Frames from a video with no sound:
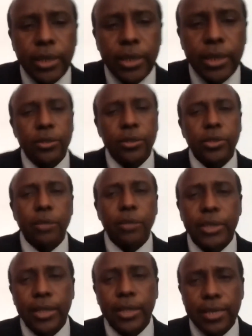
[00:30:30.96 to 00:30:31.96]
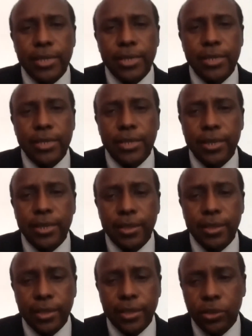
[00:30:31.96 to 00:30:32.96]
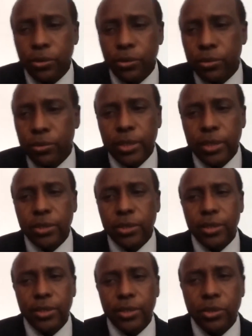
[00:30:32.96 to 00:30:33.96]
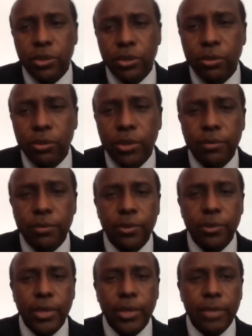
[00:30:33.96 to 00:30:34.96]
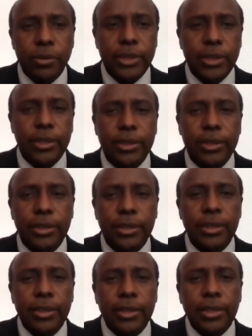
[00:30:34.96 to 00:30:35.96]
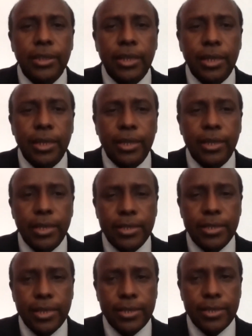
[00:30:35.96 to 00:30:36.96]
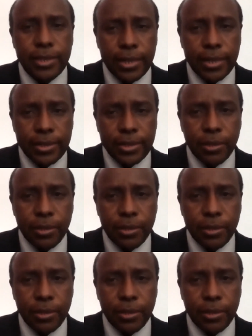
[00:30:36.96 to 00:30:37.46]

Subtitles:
Dr. Muita. The answer is, and thank you, Dr. Olude, for that question. The answer is yes.